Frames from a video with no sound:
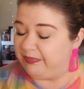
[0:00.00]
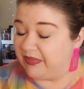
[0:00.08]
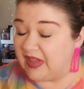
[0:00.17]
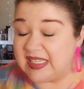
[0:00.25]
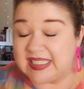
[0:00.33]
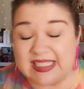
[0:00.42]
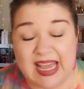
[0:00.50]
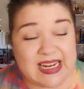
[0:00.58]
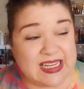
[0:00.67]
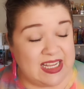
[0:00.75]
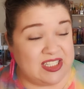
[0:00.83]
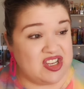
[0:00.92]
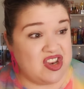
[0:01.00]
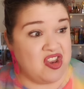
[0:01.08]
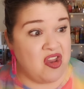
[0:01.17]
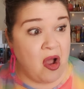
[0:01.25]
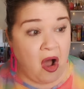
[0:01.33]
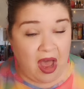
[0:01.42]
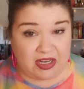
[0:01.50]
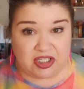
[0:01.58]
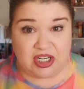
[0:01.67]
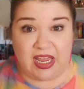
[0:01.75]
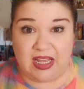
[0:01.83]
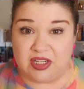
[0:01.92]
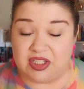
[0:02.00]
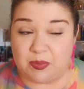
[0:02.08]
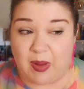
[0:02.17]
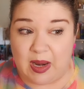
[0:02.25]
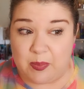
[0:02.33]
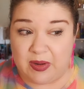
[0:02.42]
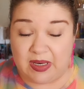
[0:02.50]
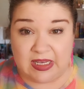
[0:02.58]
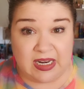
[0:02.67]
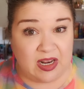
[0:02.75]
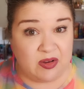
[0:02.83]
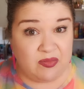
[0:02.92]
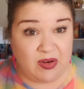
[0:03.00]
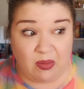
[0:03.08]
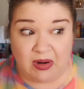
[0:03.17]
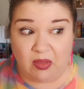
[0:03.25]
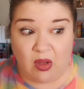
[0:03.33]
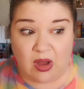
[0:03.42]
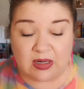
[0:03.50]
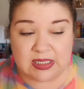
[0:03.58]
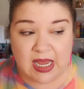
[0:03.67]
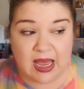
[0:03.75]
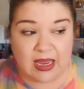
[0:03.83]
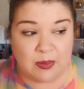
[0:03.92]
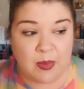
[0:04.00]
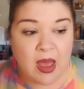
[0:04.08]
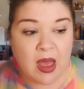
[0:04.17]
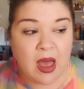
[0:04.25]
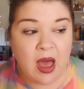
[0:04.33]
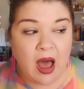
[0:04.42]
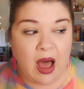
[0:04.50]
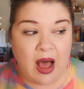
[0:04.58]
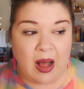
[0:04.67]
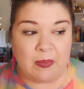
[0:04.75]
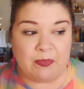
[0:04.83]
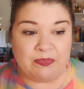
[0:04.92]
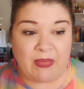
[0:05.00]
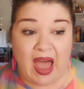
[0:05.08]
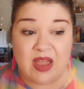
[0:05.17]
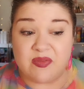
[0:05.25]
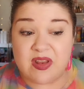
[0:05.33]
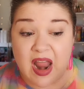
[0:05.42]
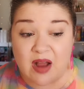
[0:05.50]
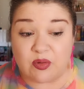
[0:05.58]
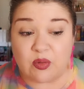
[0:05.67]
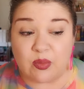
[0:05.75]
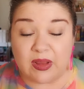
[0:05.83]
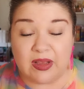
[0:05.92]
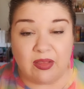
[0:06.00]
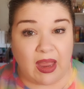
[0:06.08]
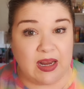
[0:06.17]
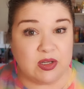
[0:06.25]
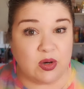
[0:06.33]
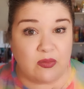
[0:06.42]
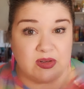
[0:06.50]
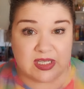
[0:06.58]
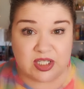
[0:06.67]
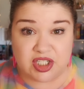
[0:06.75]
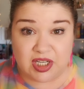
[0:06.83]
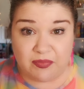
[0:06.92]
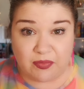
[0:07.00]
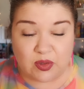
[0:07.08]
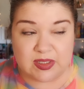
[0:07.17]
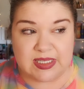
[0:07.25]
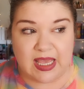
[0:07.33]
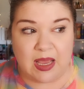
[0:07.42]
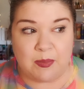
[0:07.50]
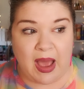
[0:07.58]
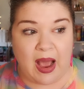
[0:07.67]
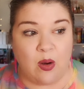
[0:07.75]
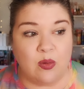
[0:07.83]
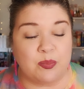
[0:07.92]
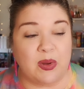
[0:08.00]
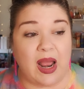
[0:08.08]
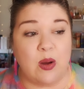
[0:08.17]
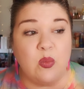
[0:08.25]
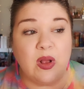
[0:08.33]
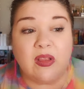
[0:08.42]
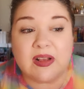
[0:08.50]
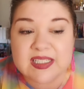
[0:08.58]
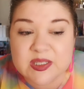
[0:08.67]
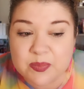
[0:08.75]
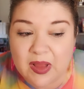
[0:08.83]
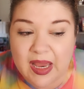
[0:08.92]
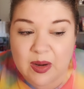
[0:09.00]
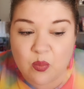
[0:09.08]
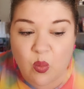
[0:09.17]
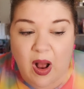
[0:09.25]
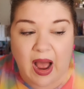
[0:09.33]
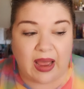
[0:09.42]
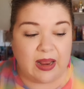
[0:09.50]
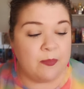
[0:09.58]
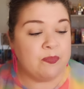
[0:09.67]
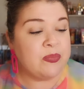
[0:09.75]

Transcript: This scent has not changed, in my opinion, in a very long time. I've never really liked her ever since she first came out, but I will explain why.